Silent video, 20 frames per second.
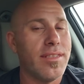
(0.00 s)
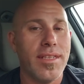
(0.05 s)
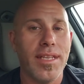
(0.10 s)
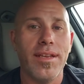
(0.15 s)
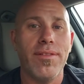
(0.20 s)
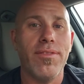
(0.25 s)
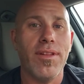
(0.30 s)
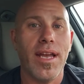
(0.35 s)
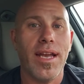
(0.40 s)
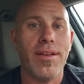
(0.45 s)

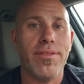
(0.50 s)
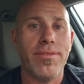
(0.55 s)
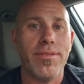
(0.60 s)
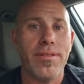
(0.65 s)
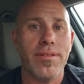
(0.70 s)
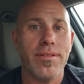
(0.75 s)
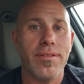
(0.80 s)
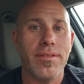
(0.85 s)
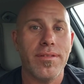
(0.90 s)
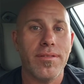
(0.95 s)
live life,
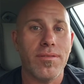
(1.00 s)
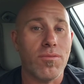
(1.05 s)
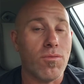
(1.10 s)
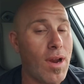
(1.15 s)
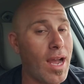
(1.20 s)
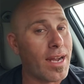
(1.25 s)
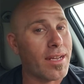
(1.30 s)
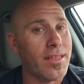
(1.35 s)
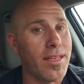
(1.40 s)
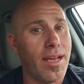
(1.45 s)

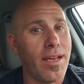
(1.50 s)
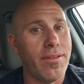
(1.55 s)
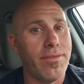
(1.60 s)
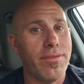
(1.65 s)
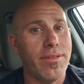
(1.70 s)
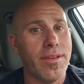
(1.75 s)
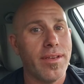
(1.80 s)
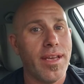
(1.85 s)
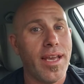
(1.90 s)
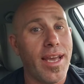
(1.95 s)
rock
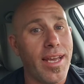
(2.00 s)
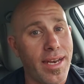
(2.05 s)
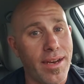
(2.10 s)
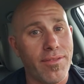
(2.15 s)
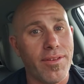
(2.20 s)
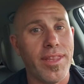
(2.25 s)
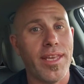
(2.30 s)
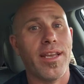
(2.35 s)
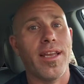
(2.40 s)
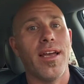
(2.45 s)
life, and
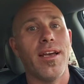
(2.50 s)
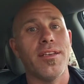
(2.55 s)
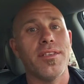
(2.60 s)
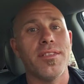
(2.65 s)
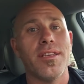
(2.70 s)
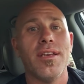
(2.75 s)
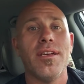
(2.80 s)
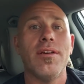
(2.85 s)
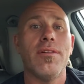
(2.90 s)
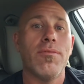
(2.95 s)
everything
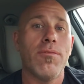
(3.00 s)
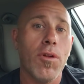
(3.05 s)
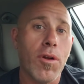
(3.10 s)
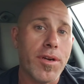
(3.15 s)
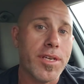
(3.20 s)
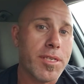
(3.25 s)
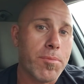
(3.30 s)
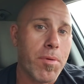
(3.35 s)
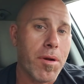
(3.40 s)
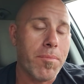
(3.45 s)
else.
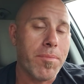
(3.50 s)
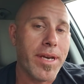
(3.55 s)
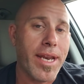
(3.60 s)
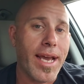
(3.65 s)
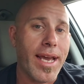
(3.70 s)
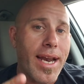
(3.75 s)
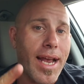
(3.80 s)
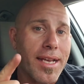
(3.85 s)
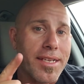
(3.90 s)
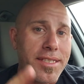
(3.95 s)
Florida Suburban
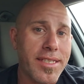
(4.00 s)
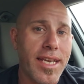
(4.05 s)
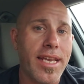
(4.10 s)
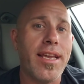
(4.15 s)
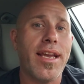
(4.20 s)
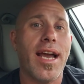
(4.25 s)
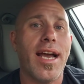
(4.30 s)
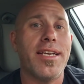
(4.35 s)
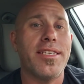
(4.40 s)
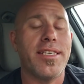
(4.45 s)
Dad, I'll see
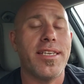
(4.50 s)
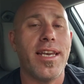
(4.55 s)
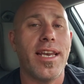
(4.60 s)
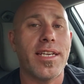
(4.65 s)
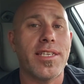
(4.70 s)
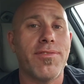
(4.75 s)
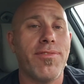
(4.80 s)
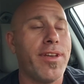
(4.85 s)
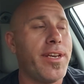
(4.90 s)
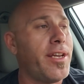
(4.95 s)
you guys in the
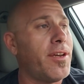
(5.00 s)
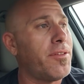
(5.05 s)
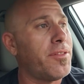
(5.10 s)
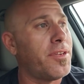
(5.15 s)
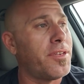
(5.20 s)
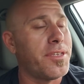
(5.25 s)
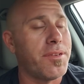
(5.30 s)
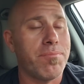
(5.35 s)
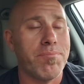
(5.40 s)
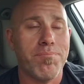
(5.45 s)
next video.
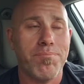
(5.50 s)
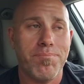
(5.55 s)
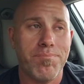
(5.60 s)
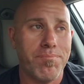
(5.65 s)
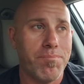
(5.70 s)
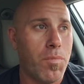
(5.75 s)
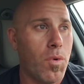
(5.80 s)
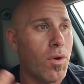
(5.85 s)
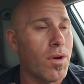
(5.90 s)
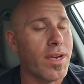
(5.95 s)
There's
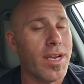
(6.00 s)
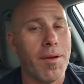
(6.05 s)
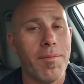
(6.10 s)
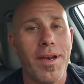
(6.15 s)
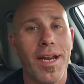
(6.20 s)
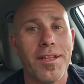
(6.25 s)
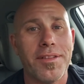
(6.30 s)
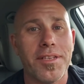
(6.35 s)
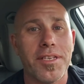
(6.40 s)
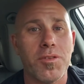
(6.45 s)
more
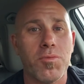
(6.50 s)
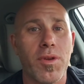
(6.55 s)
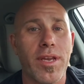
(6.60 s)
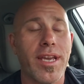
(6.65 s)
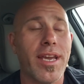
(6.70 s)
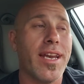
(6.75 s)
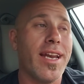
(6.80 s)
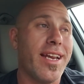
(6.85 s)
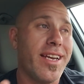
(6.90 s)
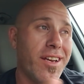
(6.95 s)
coming out this
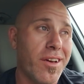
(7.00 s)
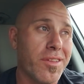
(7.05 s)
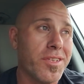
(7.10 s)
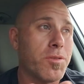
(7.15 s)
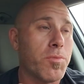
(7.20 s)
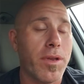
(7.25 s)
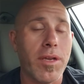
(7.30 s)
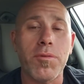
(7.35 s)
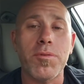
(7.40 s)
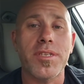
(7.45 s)
weekend. I know
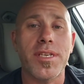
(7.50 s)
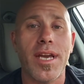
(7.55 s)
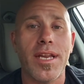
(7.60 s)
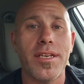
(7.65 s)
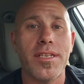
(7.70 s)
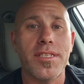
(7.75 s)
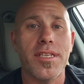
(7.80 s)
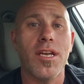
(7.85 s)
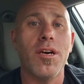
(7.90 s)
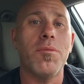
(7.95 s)
this week was kind
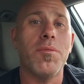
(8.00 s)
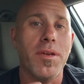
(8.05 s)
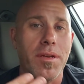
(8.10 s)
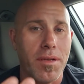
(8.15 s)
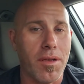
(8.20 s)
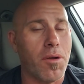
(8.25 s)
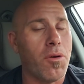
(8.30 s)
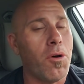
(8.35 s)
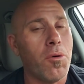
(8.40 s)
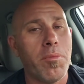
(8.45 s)
of slow, but
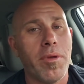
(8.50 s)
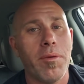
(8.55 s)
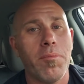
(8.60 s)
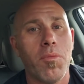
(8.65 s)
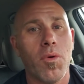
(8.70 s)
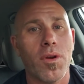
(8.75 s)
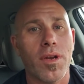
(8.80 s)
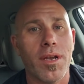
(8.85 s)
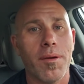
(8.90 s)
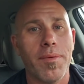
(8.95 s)
a whole bit
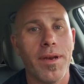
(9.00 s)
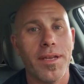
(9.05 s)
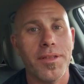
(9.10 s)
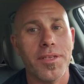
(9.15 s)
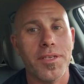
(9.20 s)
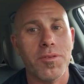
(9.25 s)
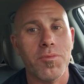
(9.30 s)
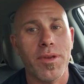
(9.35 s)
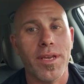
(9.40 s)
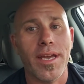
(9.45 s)
more coming out
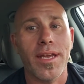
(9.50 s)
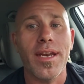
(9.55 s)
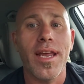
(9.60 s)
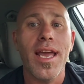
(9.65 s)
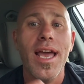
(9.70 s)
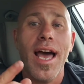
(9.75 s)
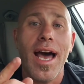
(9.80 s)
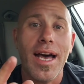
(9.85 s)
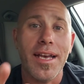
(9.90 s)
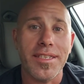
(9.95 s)
this weekend.
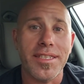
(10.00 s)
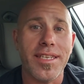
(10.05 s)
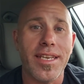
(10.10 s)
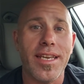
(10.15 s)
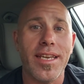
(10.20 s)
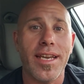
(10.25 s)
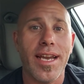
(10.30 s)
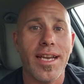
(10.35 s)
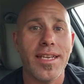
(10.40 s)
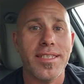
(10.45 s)
I'll see
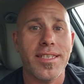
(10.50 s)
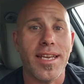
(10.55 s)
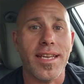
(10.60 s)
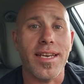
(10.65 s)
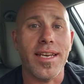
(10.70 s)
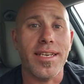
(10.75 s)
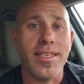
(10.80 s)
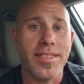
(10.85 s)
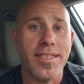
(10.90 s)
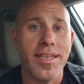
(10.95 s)
you guys
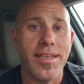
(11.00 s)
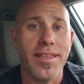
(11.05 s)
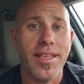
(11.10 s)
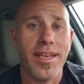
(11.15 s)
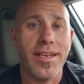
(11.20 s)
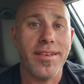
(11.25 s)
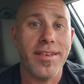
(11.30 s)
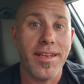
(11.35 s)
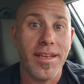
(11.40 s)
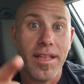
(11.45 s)
then. Until
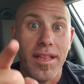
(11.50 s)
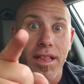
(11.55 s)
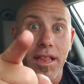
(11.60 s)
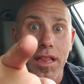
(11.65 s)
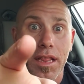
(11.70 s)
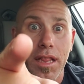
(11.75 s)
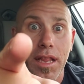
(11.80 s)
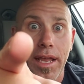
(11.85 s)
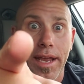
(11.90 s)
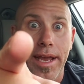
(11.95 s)
then,
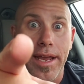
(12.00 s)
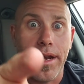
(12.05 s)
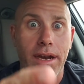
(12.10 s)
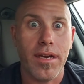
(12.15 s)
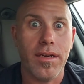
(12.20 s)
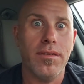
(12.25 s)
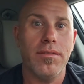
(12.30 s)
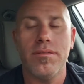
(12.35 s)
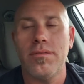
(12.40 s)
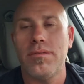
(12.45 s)
later.